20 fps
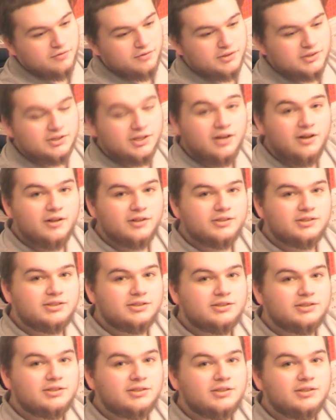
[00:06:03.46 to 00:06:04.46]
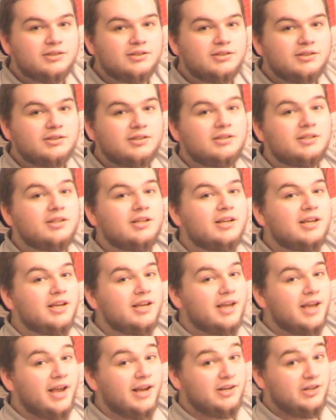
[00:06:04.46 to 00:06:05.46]
of results.
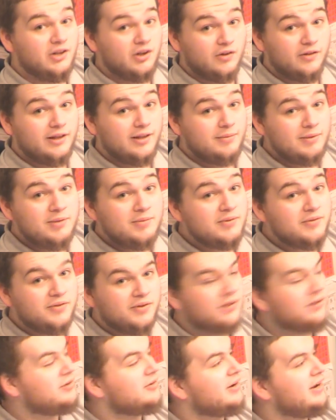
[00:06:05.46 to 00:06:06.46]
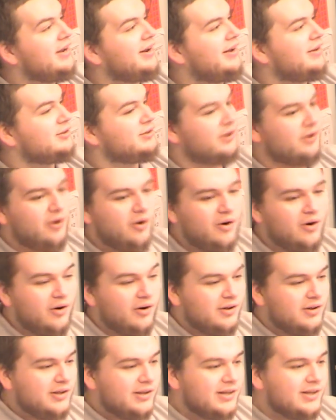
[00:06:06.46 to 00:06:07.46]
And that made me feel great. I was like,
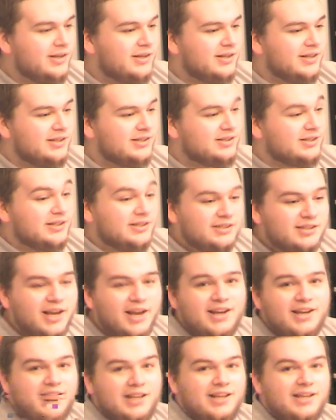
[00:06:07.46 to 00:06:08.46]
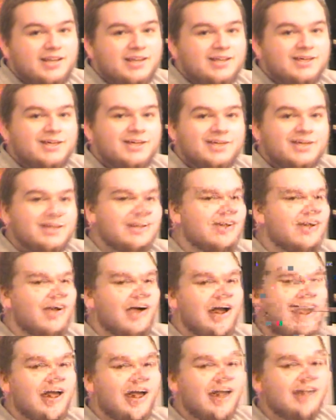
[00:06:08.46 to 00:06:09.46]
oh, this is exciting.
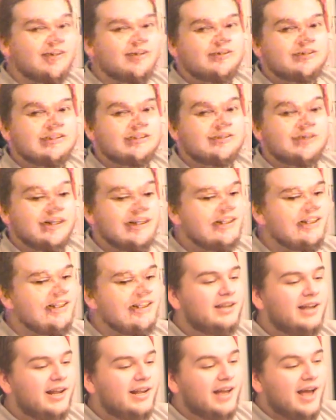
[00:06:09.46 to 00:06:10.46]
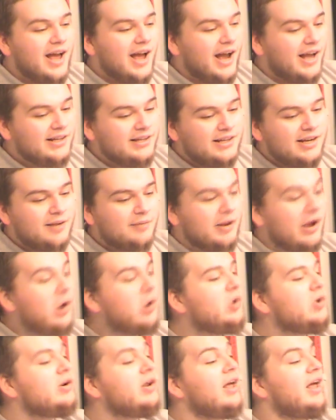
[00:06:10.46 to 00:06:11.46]
I learned the Swahili, and I did it on
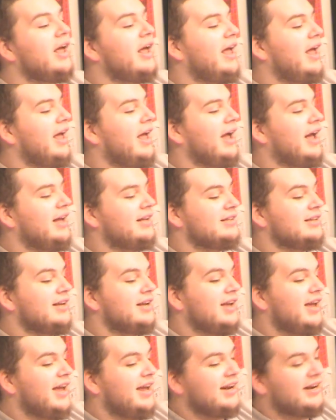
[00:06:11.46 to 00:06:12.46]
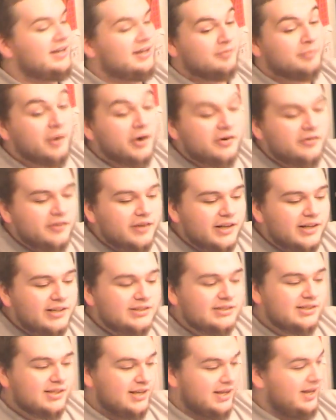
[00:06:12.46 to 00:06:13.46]
my own, and I did it
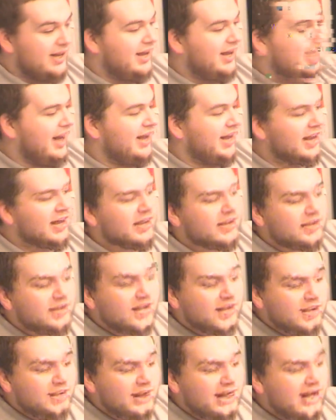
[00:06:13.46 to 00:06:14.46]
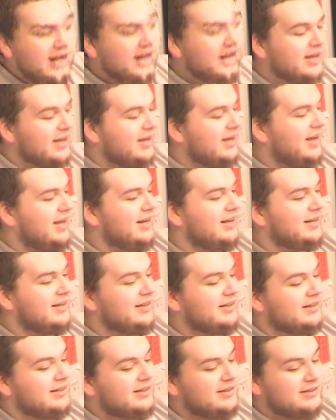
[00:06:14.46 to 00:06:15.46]
perfect, and he understood me,
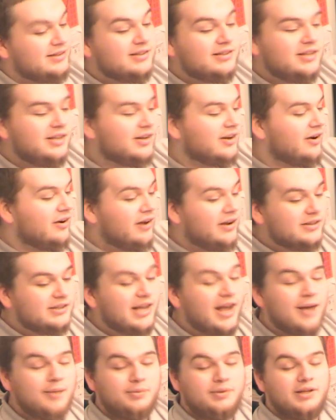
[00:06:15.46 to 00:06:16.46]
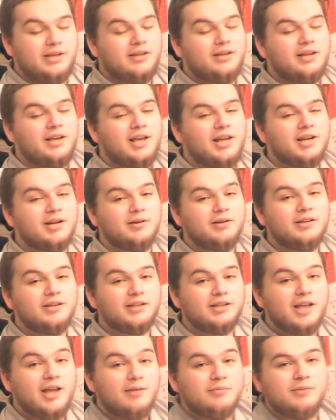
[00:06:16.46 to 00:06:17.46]
and I was happy, and it
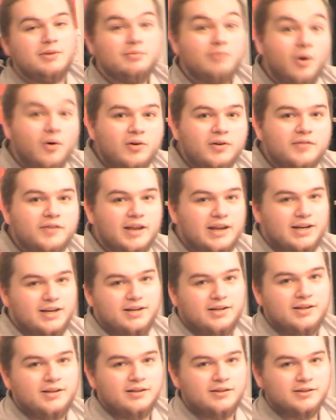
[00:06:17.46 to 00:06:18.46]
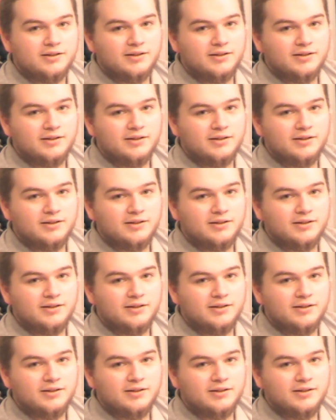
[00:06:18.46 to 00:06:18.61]
kept me motivated.